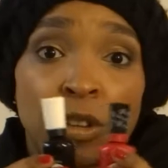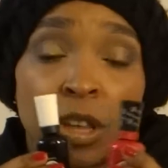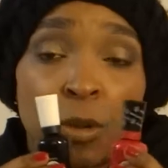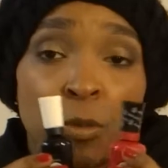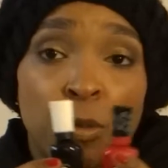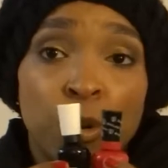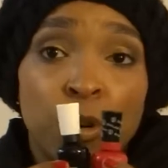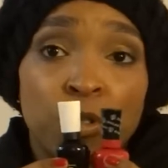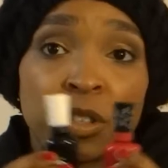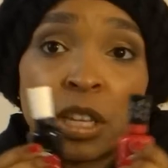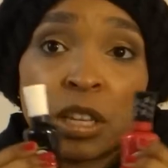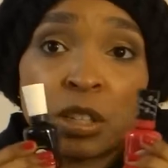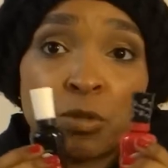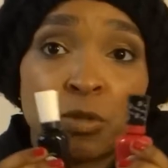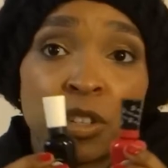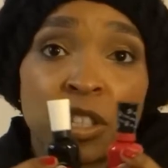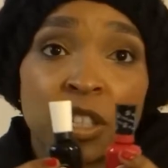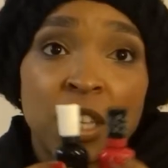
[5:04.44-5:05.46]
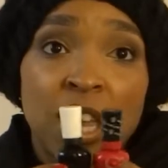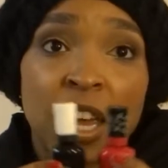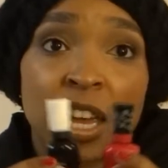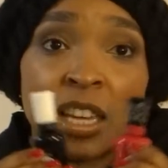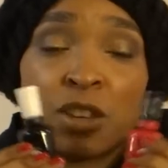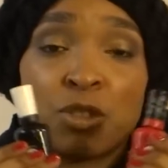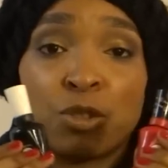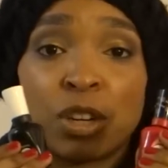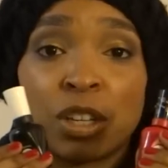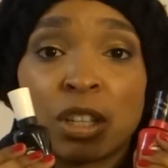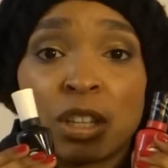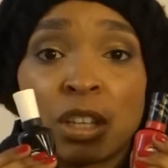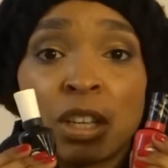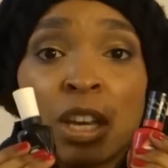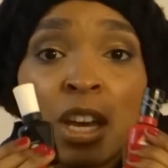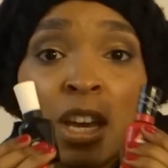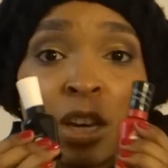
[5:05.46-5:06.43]
that works, that's going to stay, and you don't have
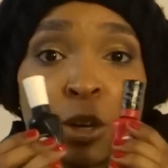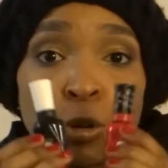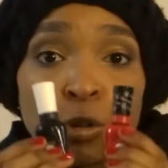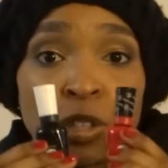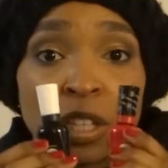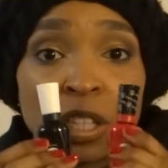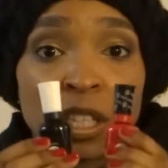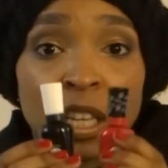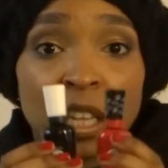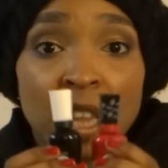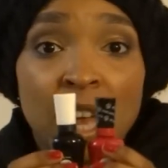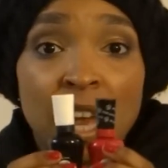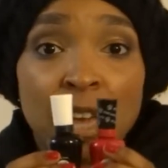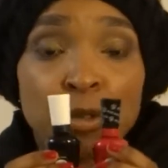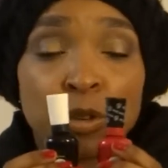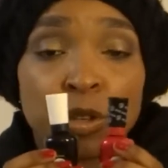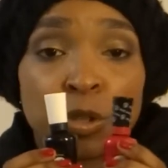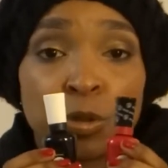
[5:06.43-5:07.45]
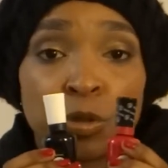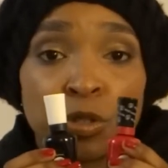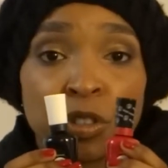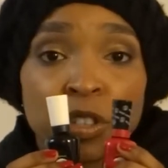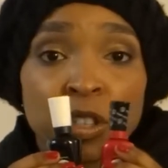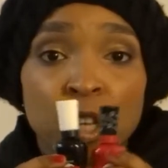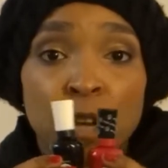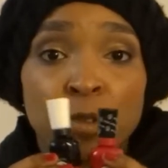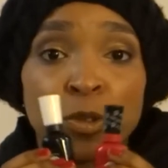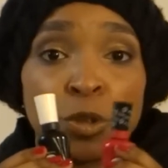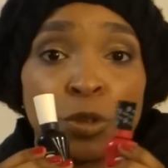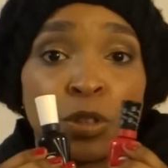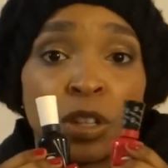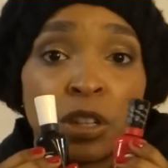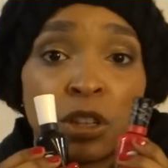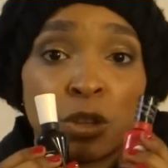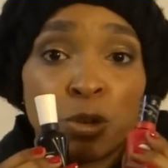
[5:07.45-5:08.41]
to go to the salon. You can do it yourself. You
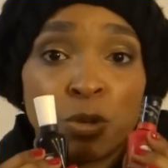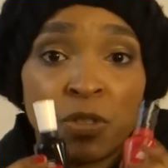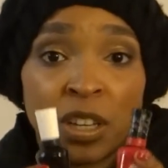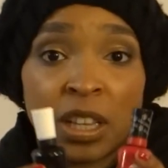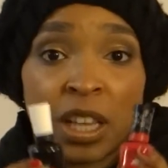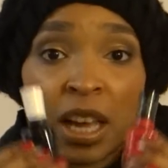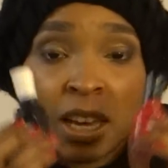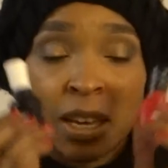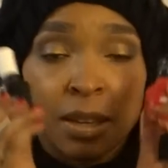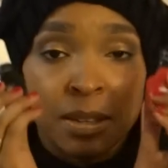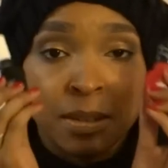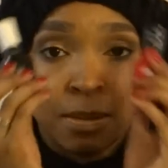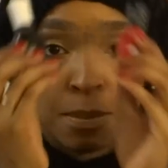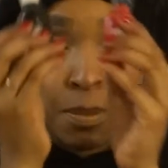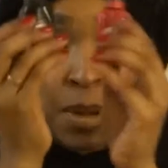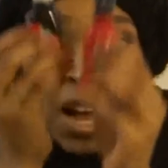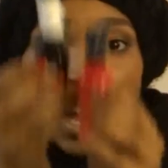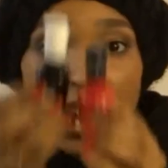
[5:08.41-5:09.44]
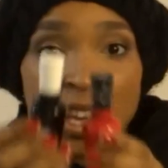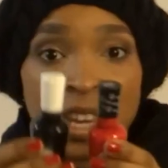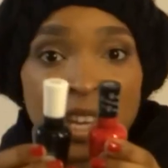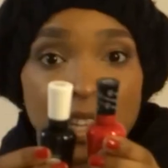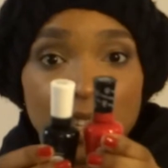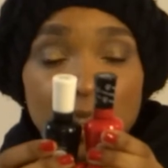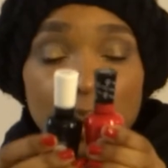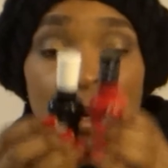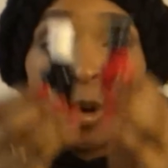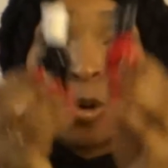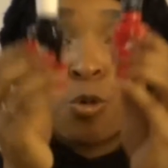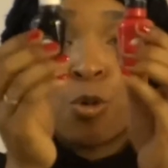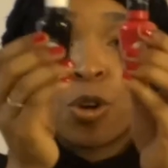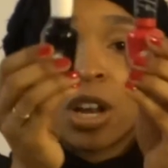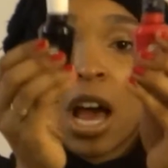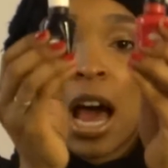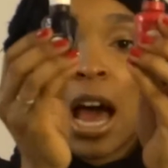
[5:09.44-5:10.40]
don't need a UV light. Buy it.
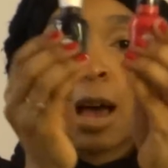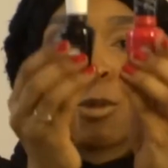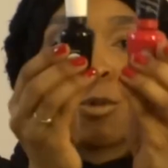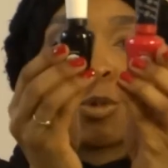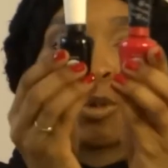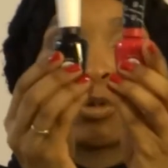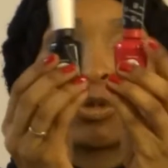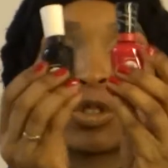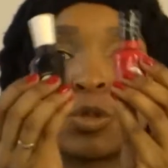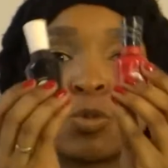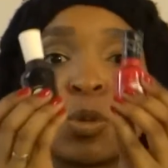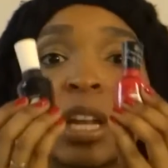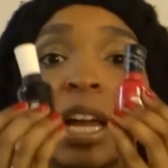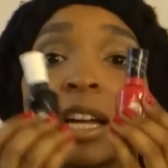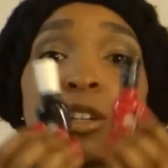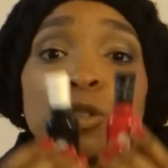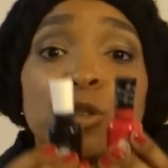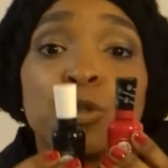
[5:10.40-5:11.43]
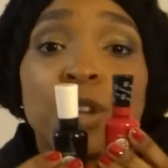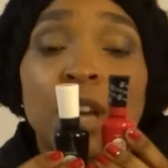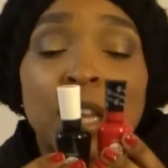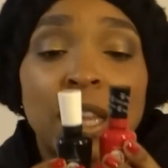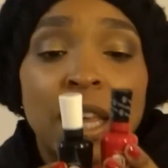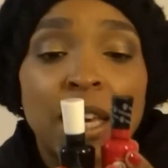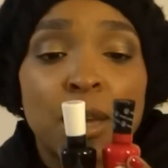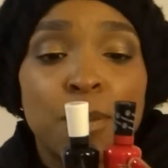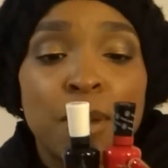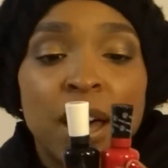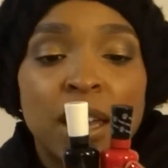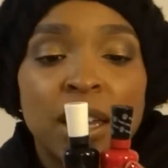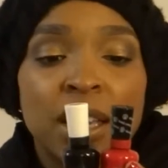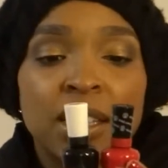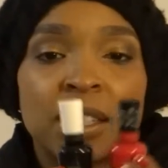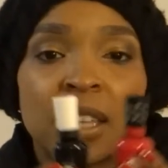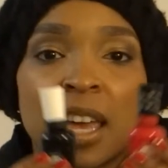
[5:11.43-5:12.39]
What I do not like
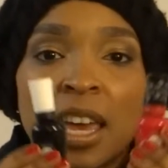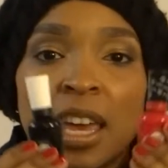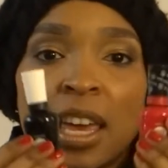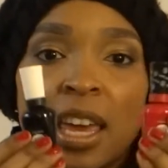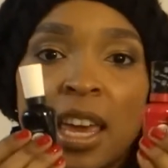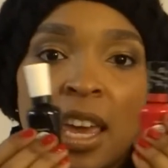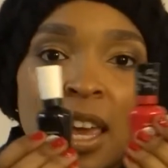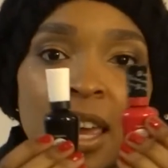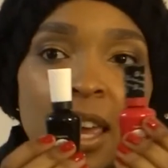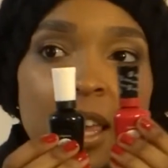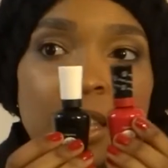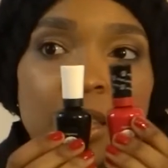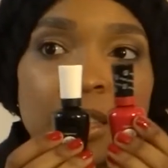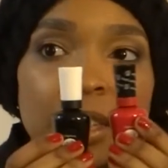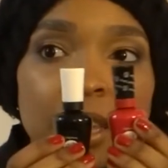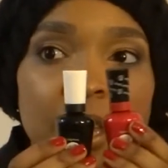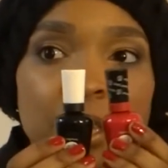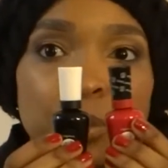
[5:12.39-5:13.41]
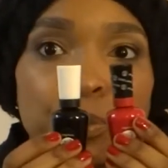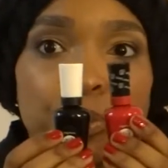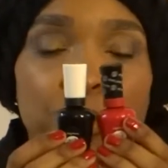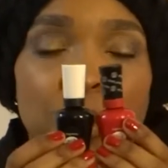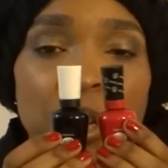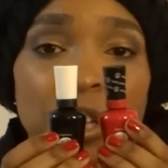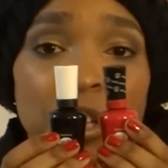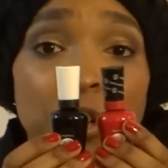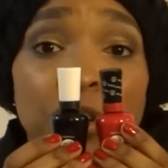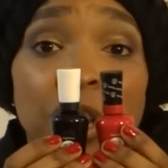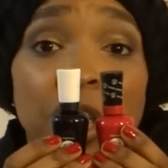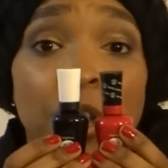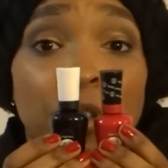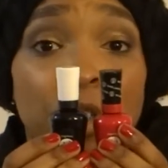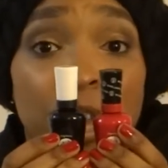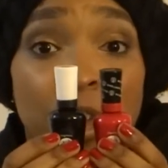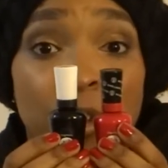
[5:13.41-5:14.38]
about it is that it does break your
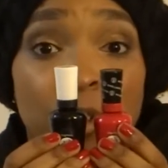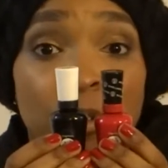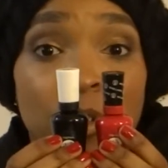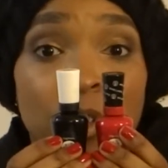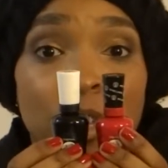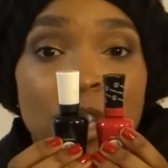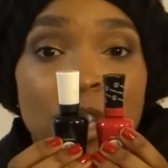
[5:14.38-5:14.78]
nail down.